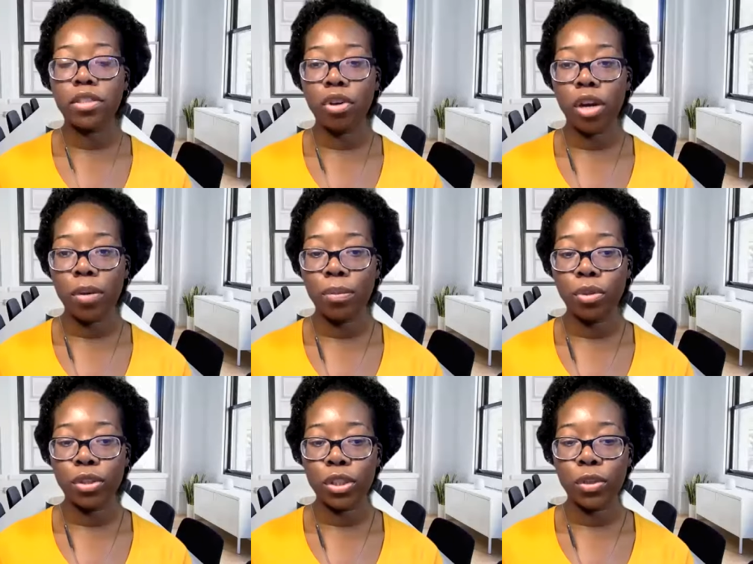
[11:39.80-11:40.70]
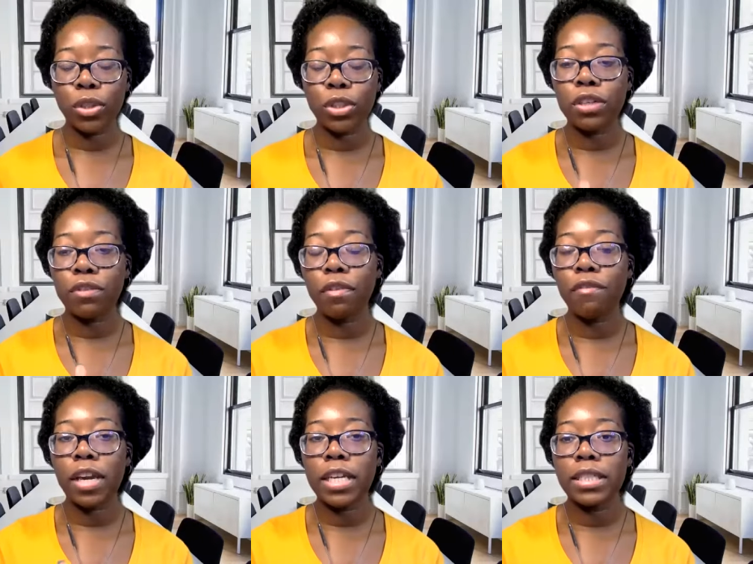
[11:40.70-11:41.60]
incredible. So there's different
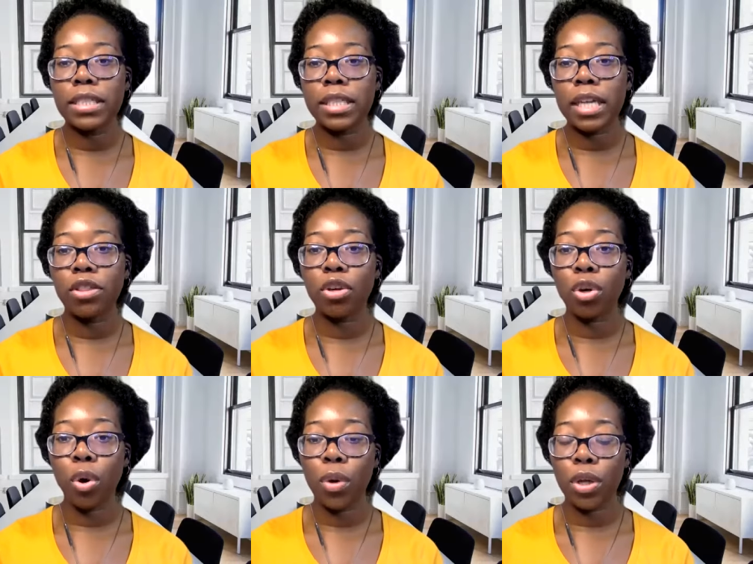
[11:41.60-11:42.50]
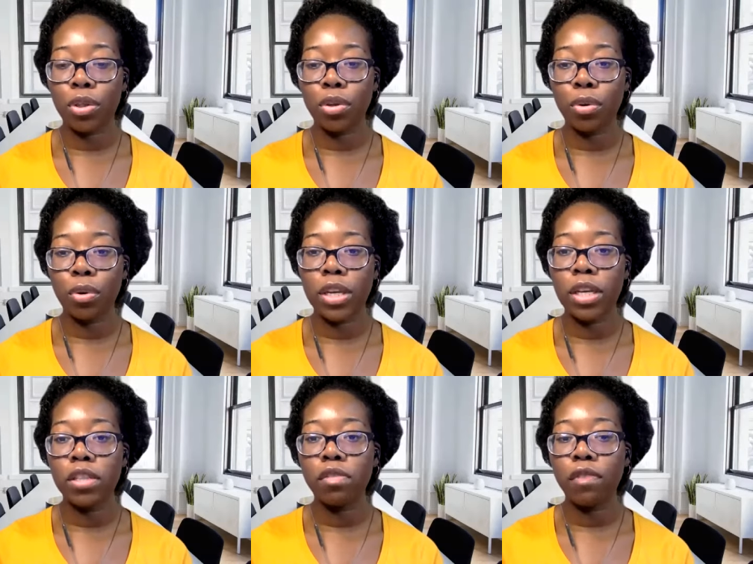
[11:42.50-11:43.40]
phases that they're going through, and
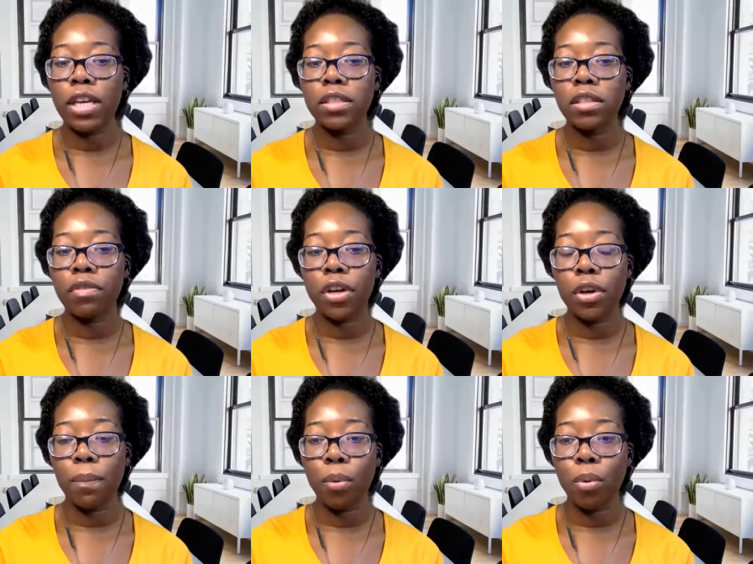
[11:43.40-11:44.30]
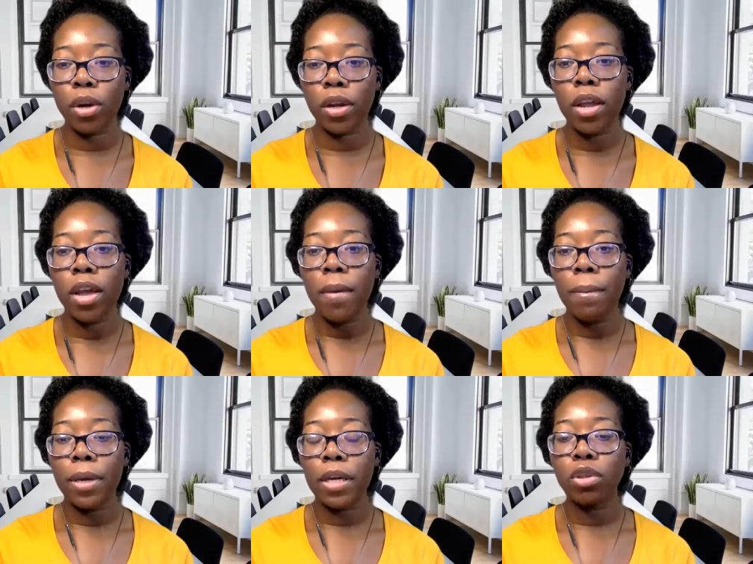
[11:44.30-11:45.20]
each phase is very important
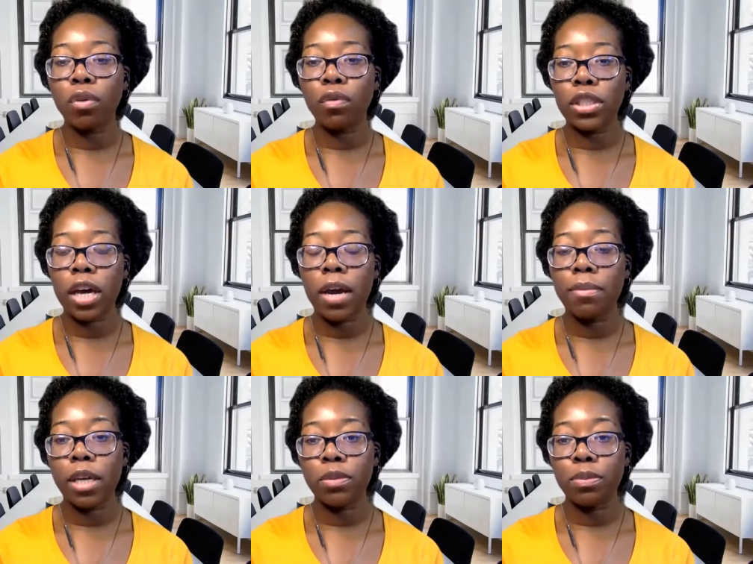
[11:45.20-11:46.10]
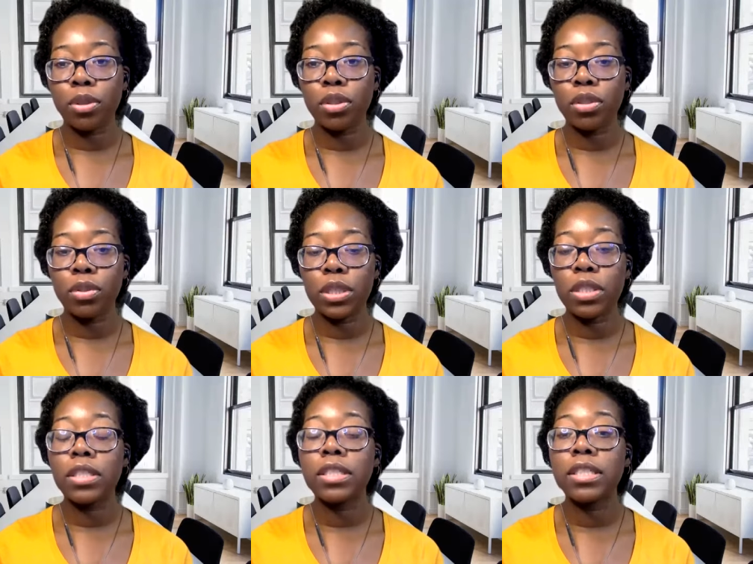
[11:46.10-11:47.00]
because over time that's producing
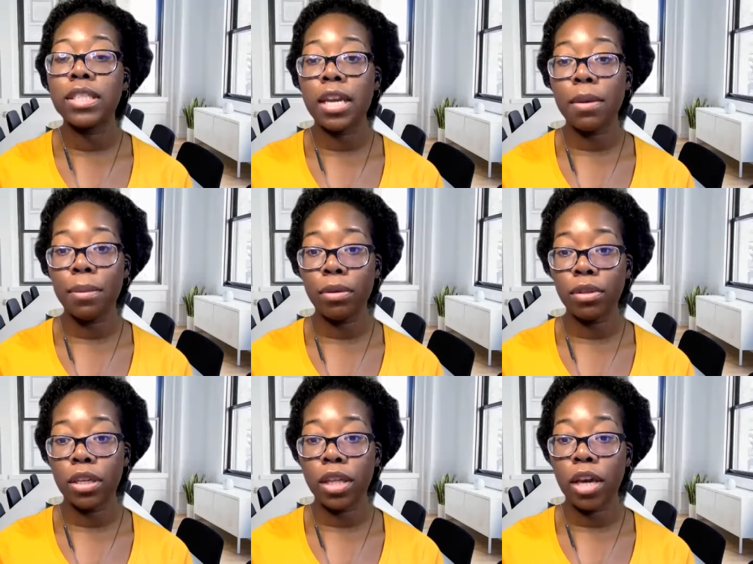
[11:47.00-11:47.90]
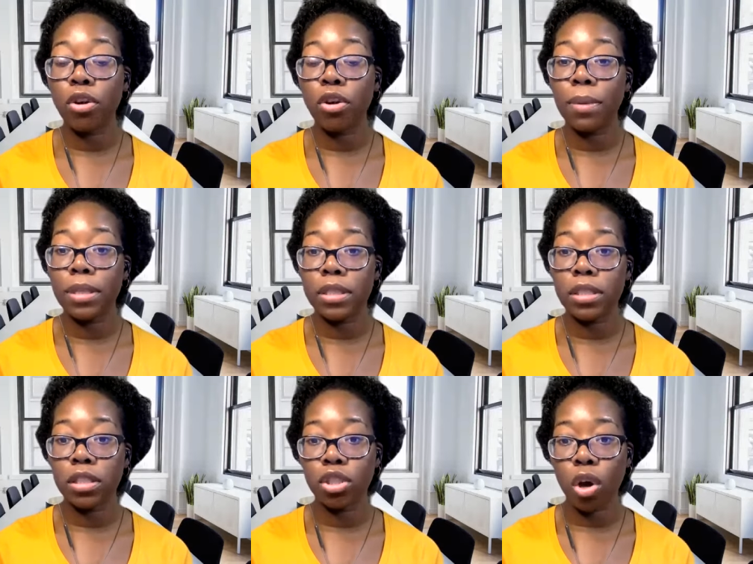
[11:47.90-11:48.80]
the sustainability that your
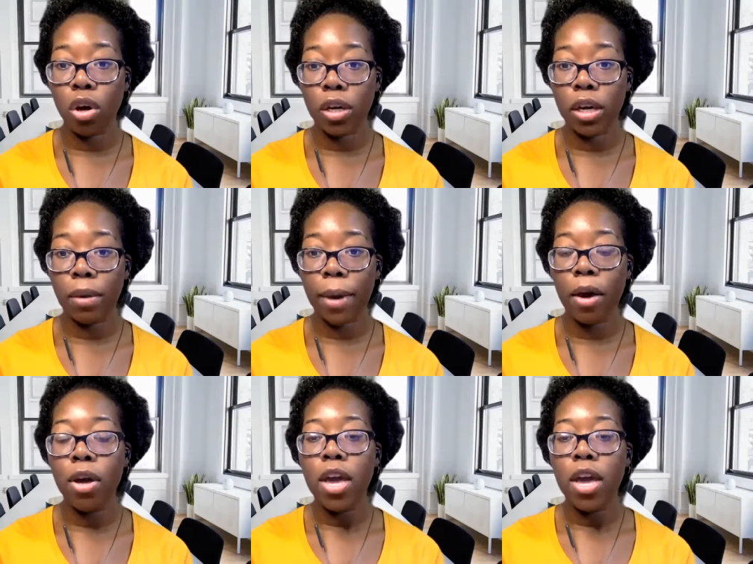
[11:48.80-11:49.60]
business is talking about.